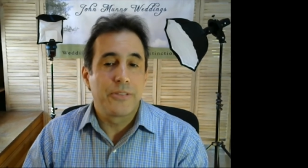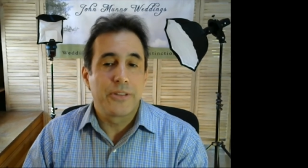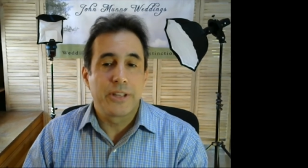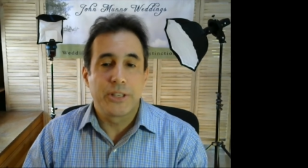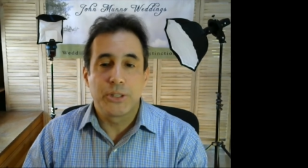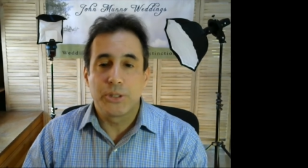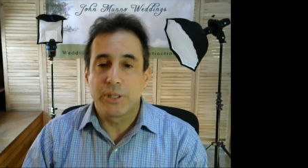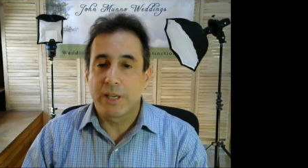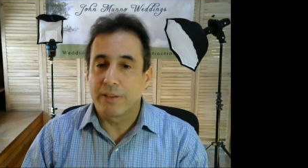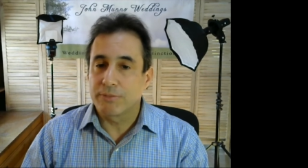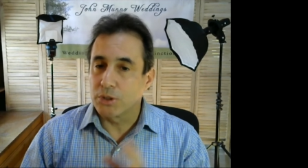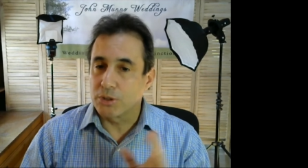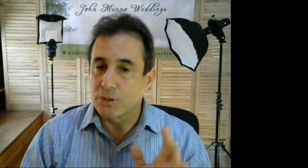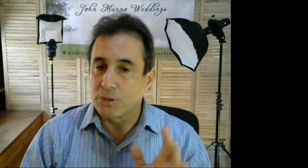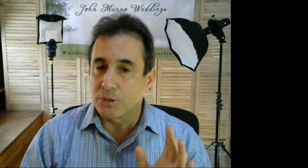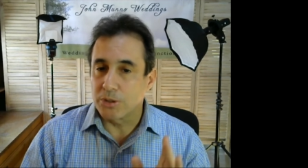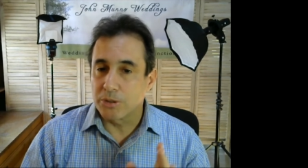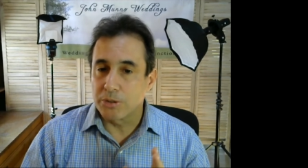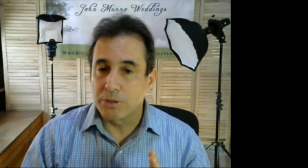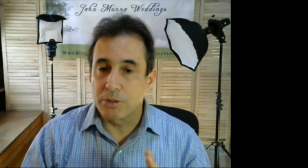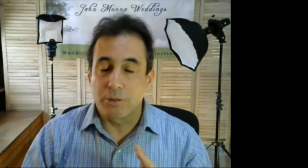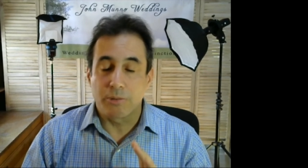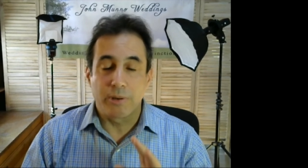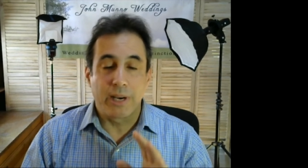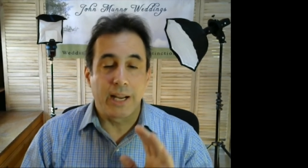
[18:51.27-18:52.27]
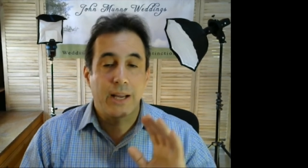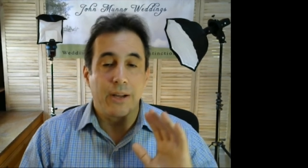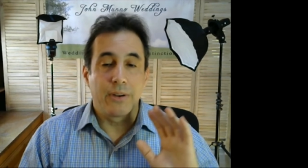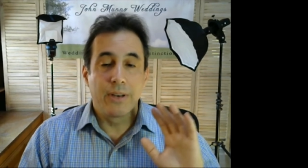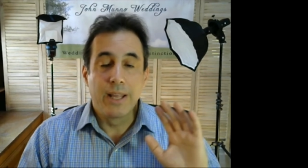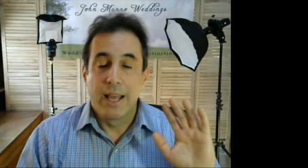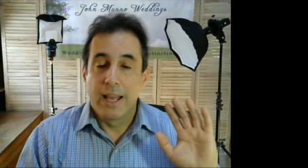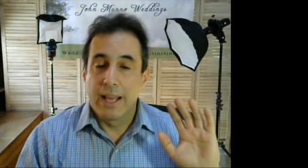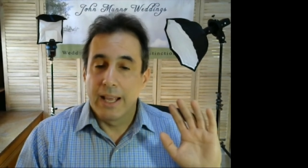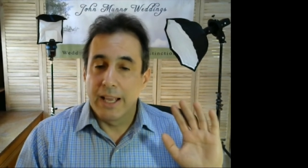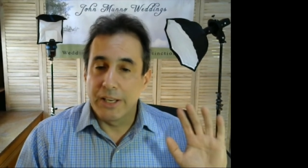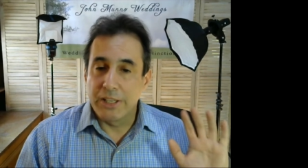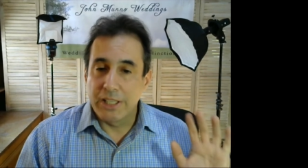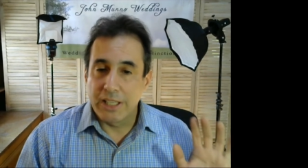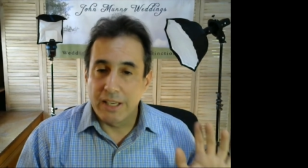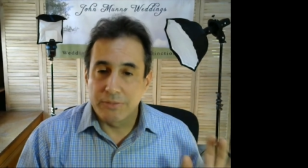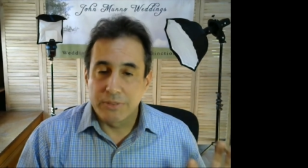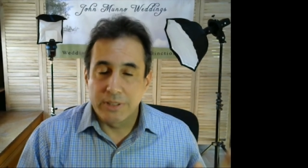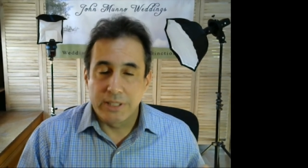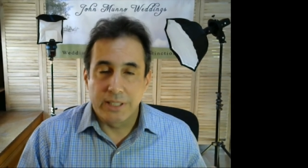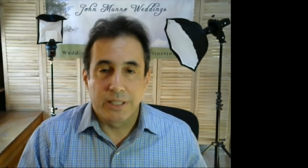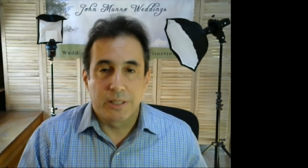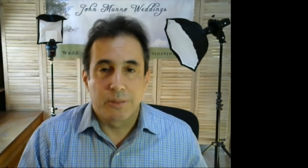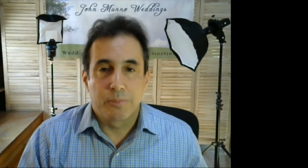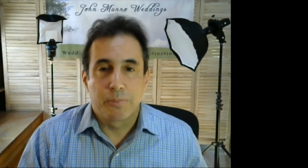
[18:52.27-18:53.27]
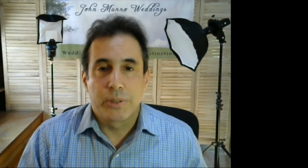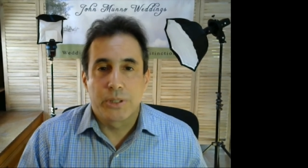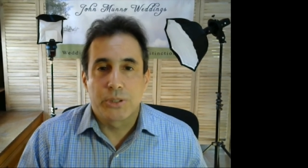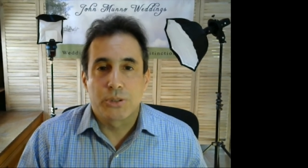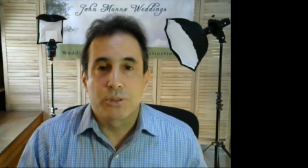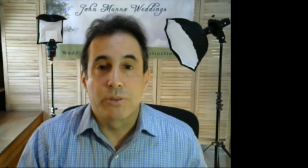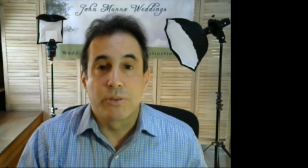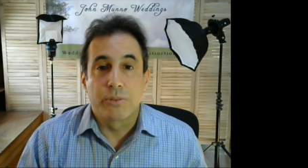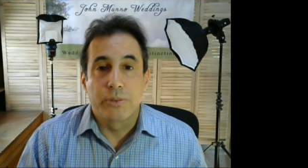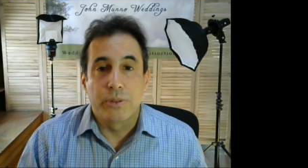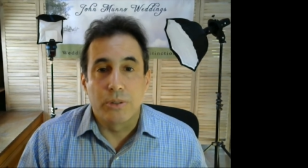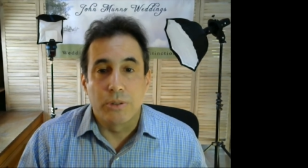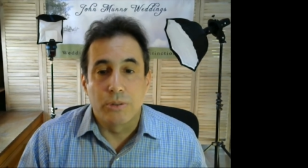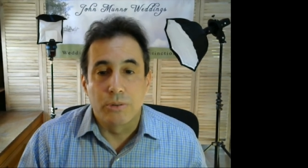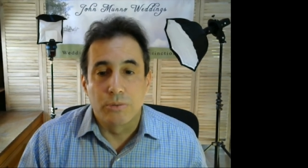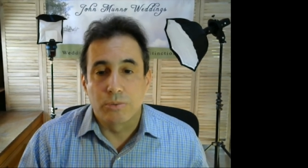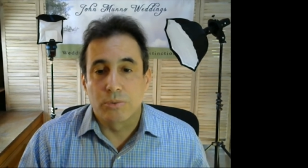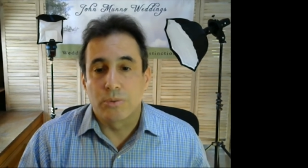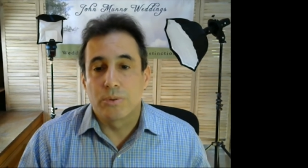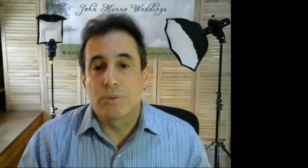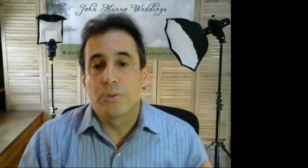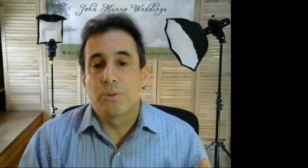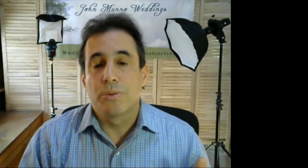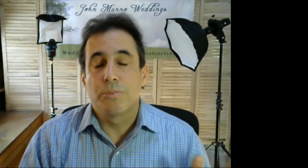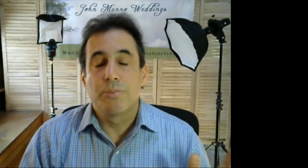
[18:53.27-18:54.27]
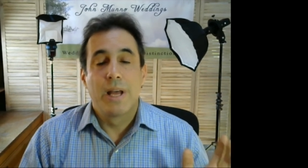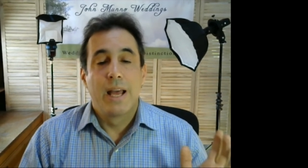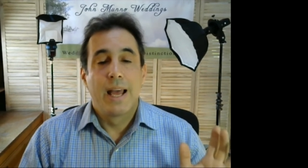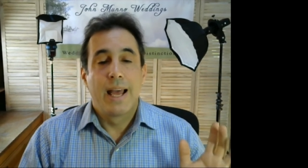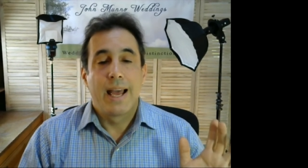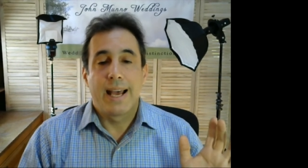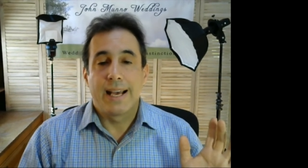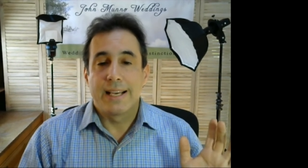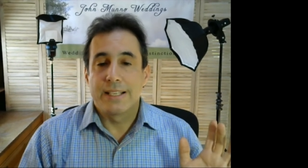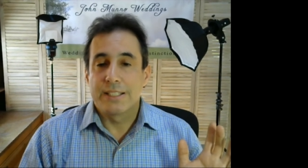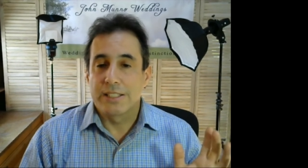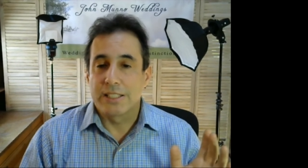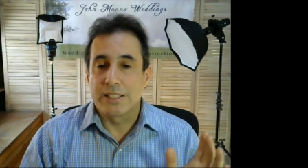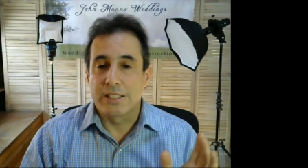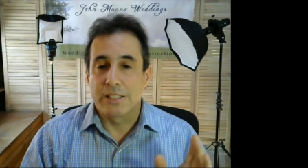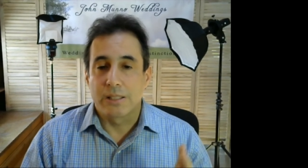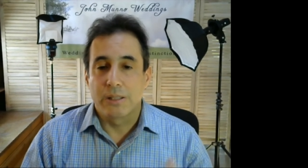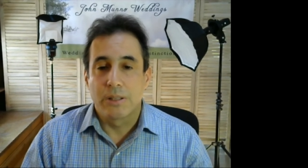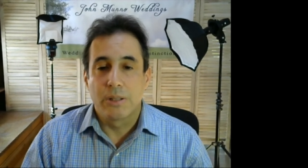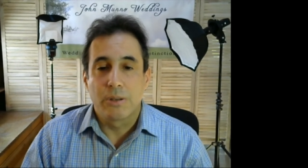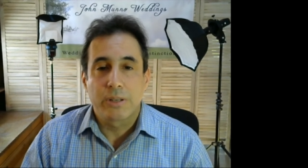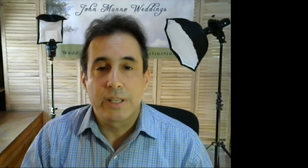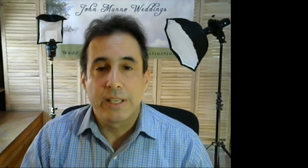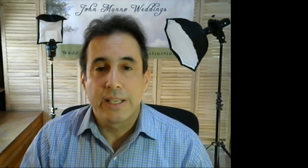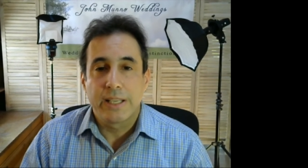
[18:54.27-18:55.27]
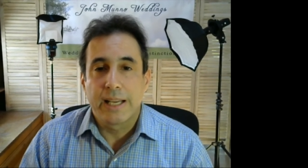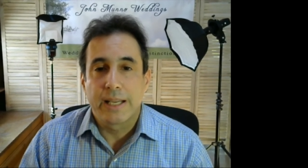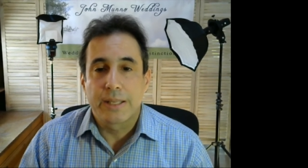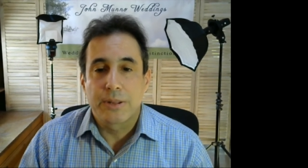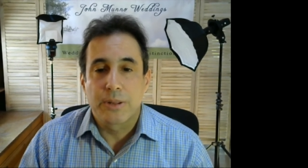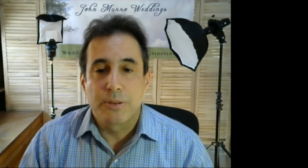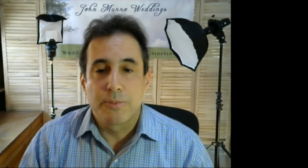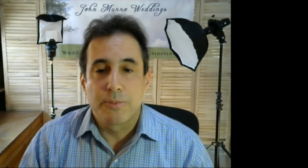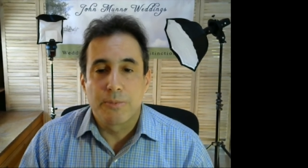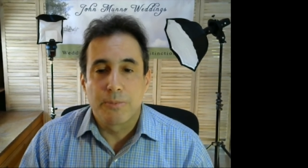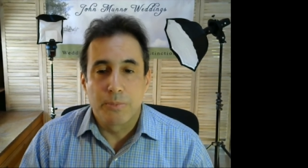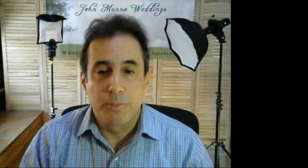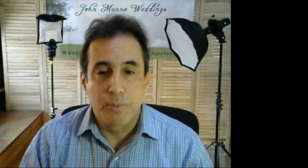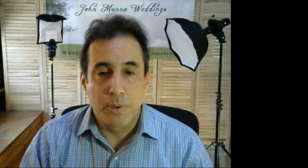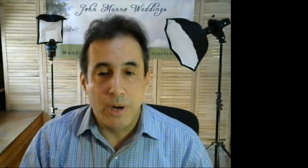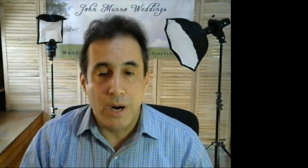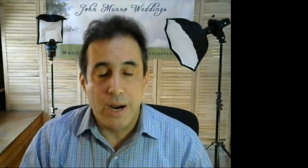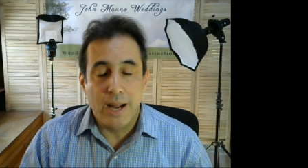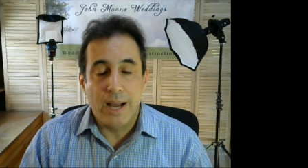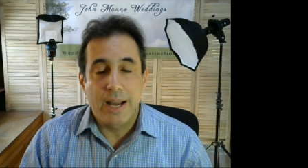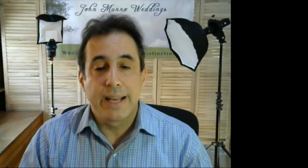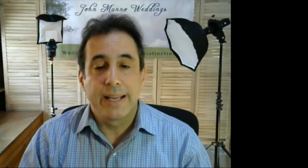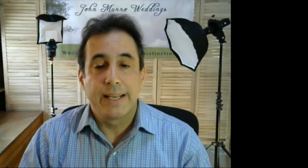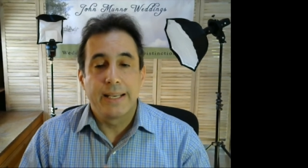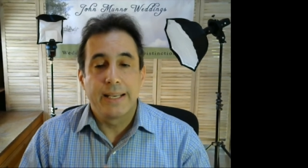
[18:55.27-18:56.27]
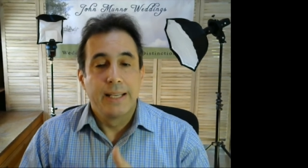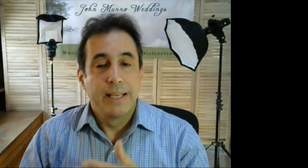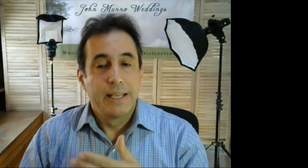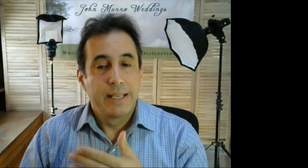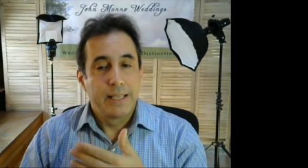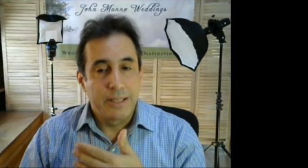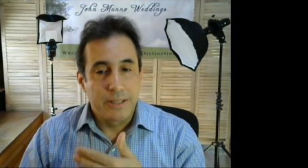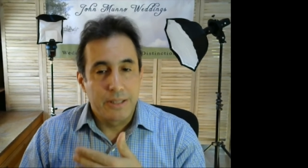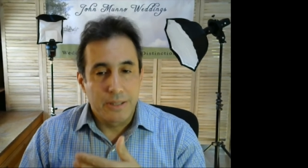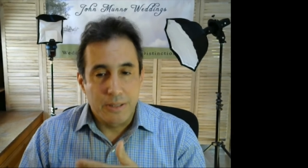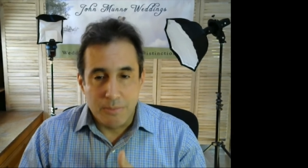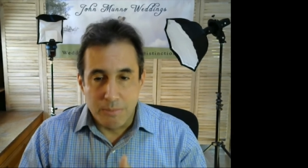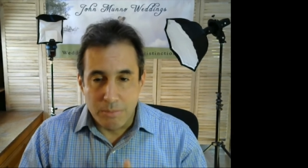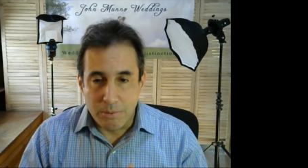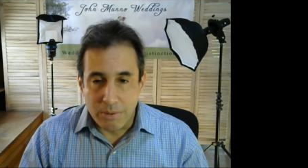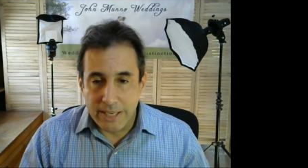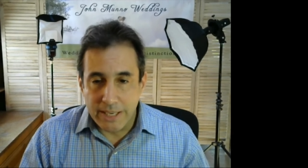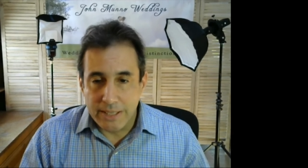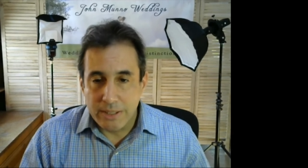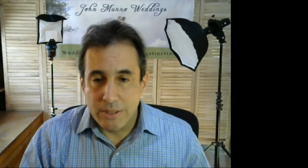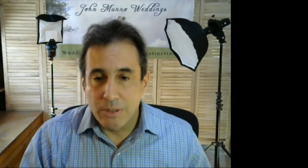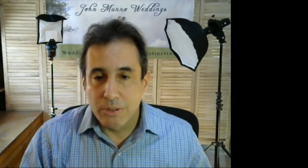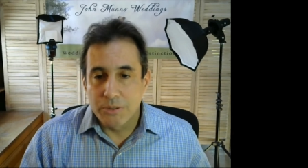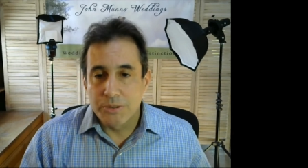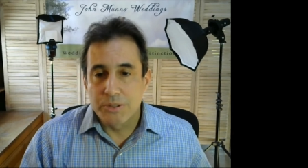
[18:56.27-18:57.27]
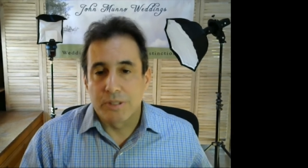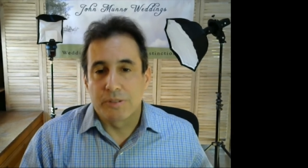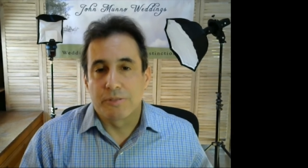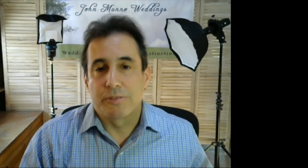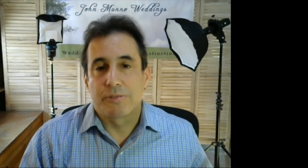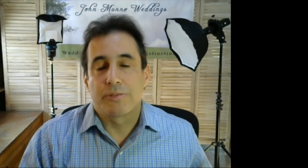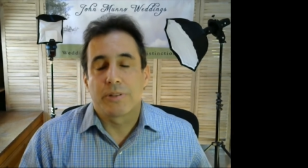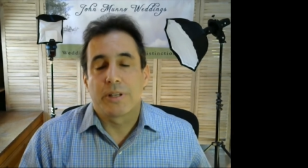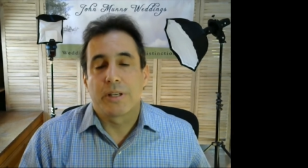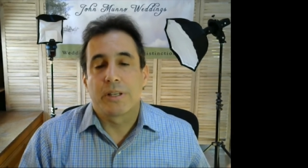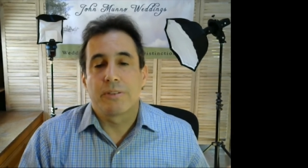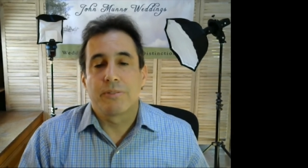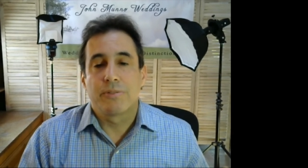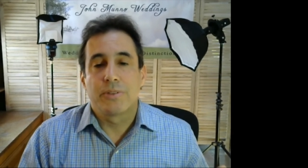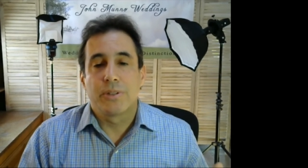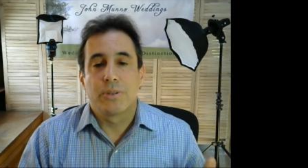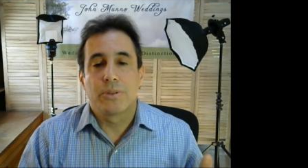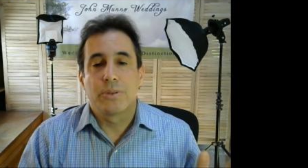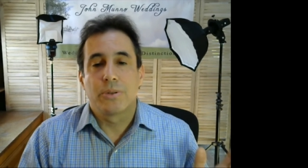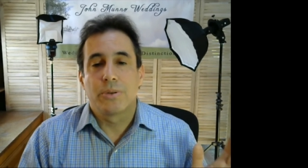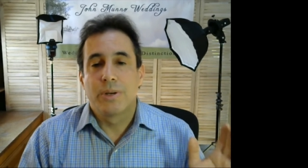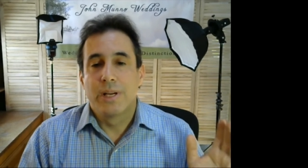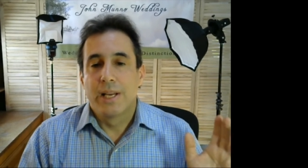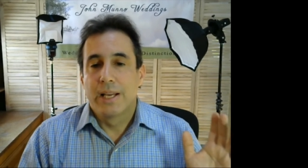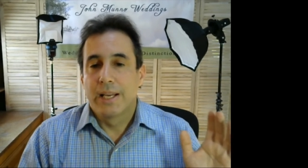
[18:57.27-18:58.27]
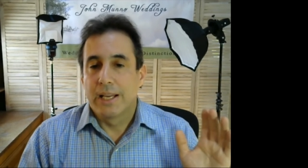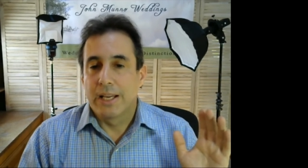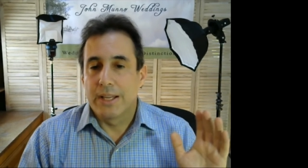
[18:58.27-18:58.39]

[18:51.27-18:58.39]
Then you have to turn around, then you have to get a picture of the groom as he's looking at the bride, and the bride goes in front of you,